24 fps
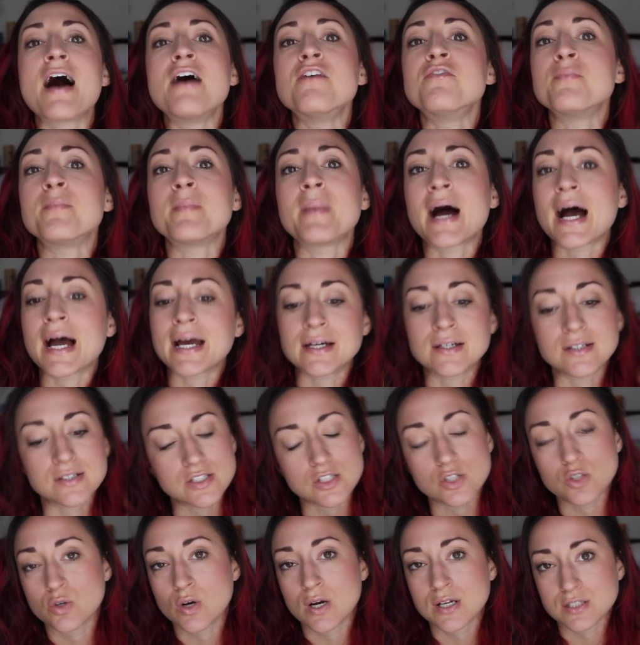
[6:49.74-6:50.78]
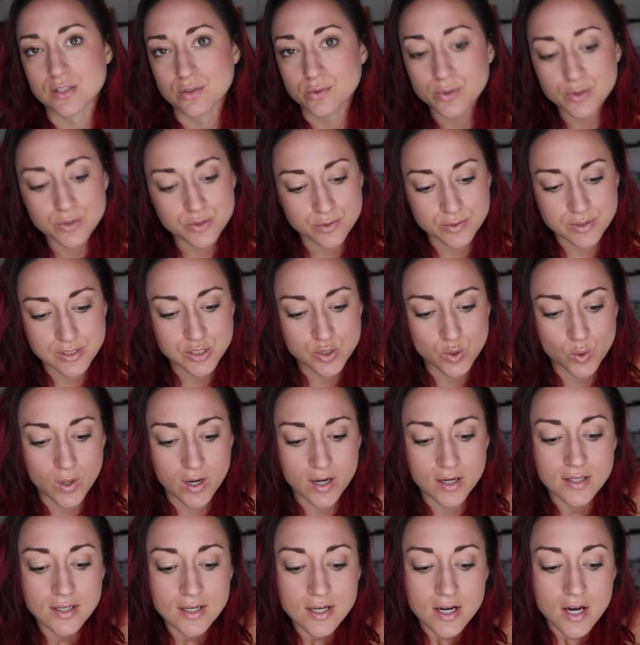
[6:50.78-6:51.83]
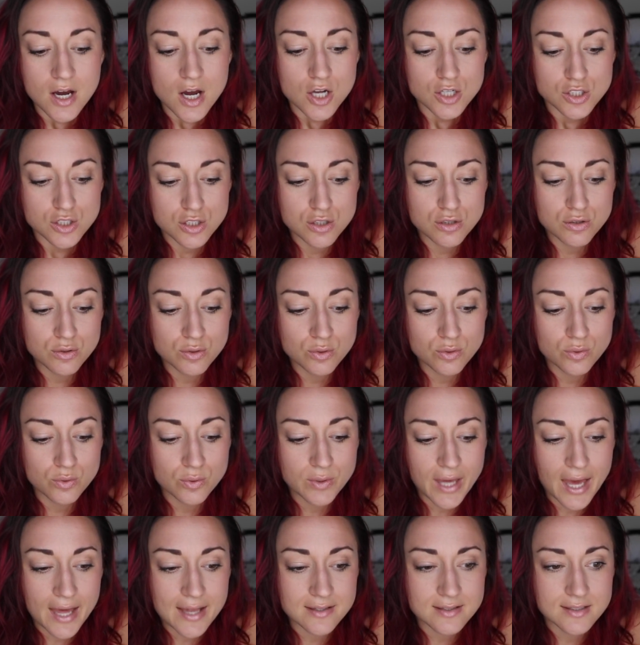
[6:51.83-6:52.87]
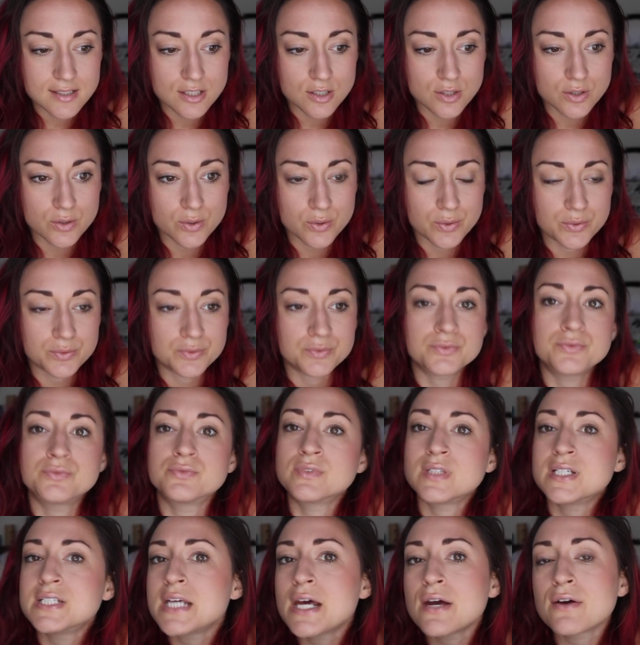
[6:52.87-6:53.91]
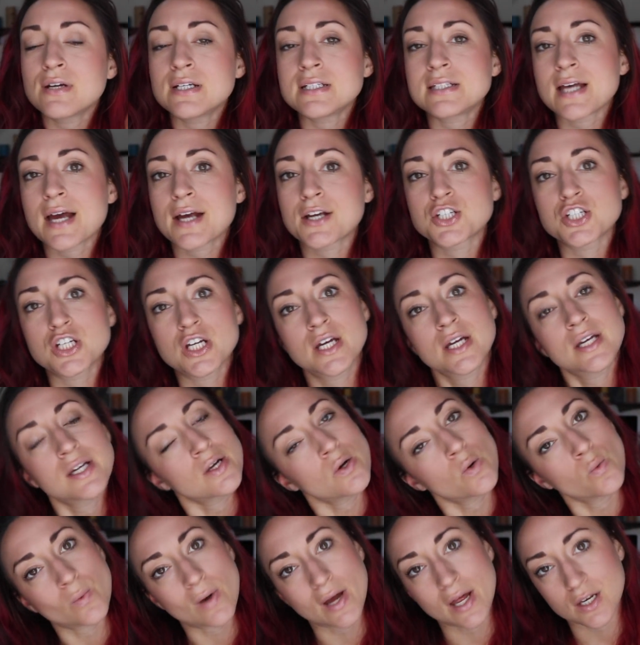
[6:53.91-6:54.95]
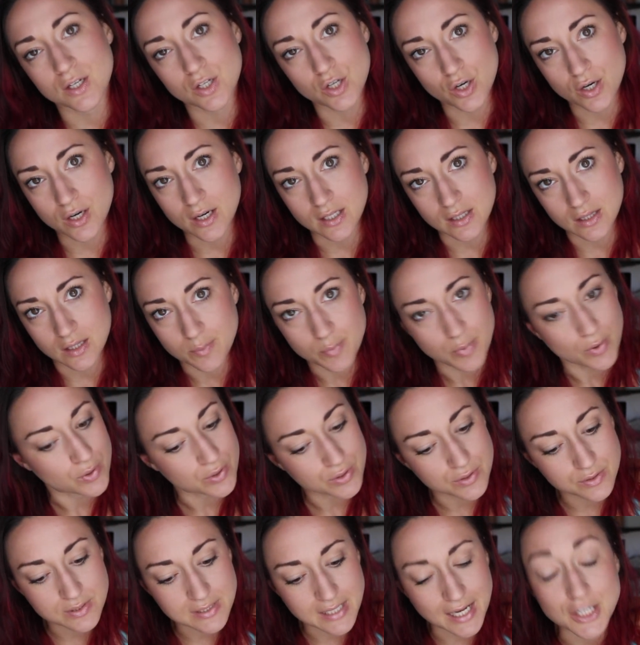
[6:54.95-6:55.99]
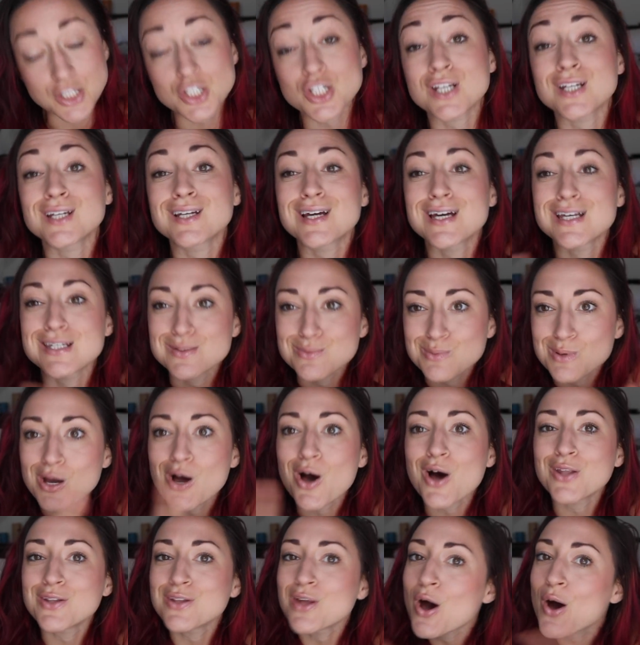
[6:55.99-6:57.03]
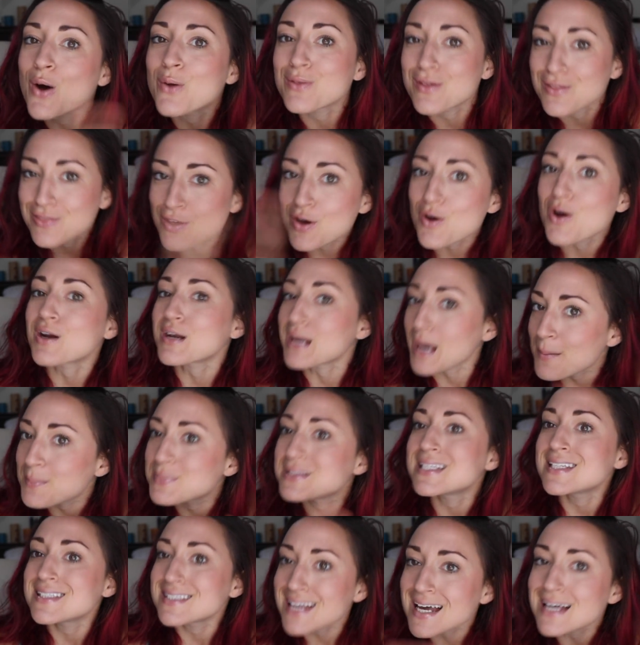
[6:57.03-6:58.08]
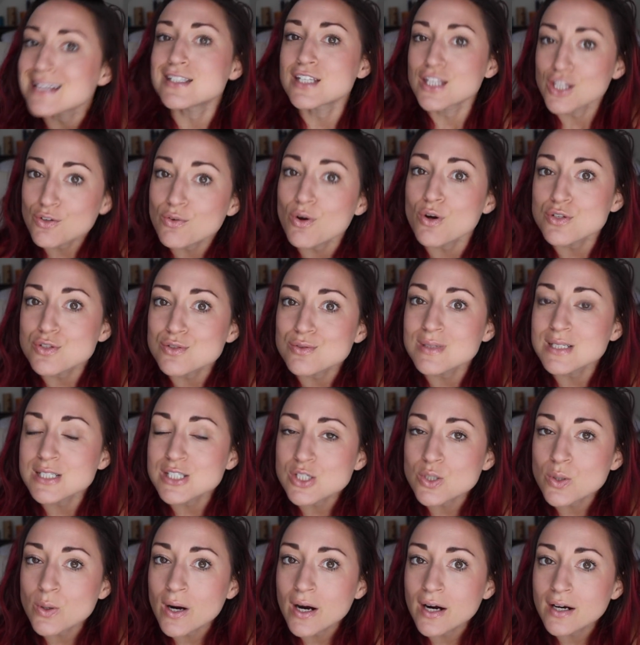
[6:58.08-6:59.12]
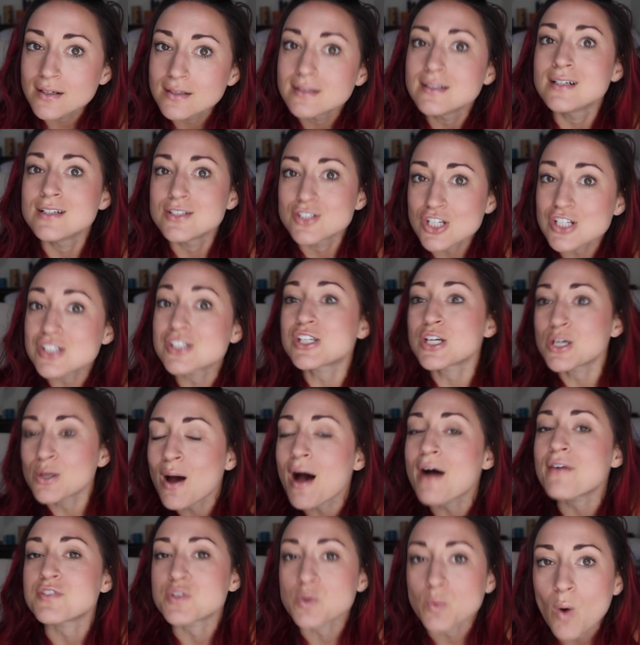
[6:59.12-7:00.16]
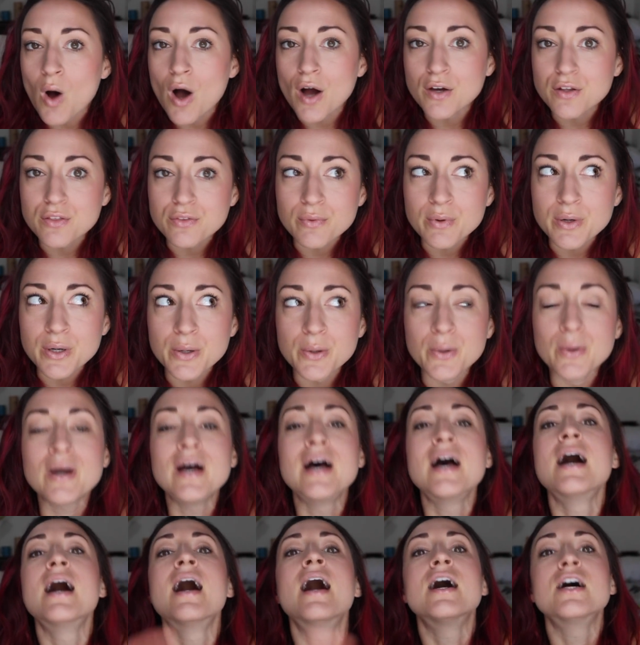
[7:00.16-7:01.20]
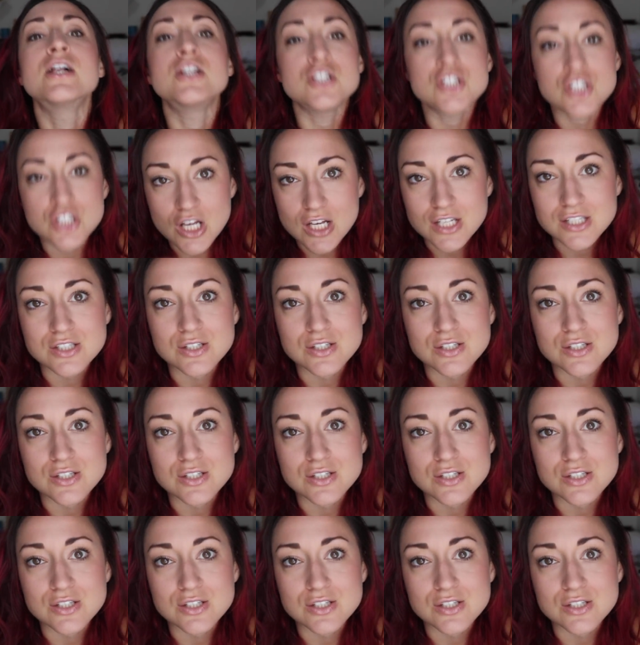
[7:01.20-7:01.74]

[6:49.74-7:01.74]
miles across the grocery store to get to the dairy section when you're in the produce section, because we all know that they're on opposite sides of the grocery store, just so you have to walk through, just